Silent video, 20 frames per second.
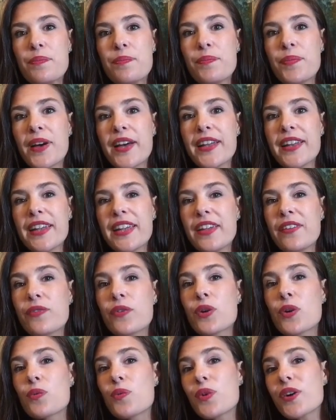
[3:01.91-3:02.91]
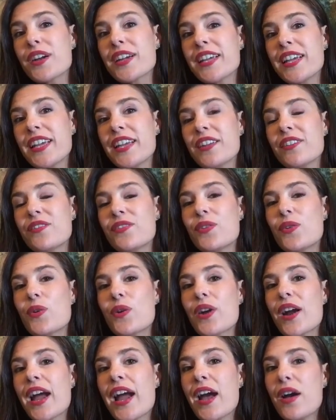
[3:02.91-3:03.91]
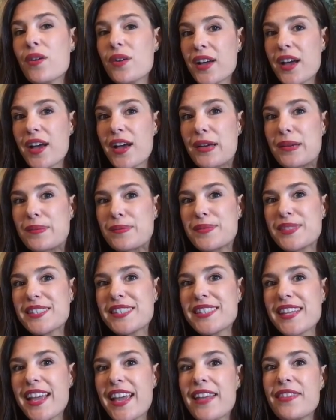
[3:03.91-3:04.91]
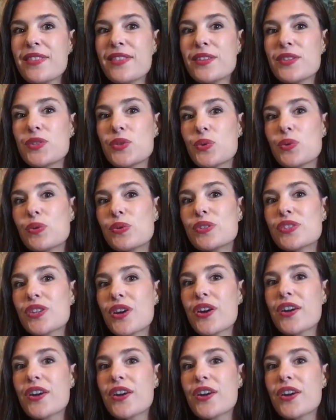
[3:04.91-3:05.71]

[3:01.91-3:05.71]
But if we're working for outcomes and the tools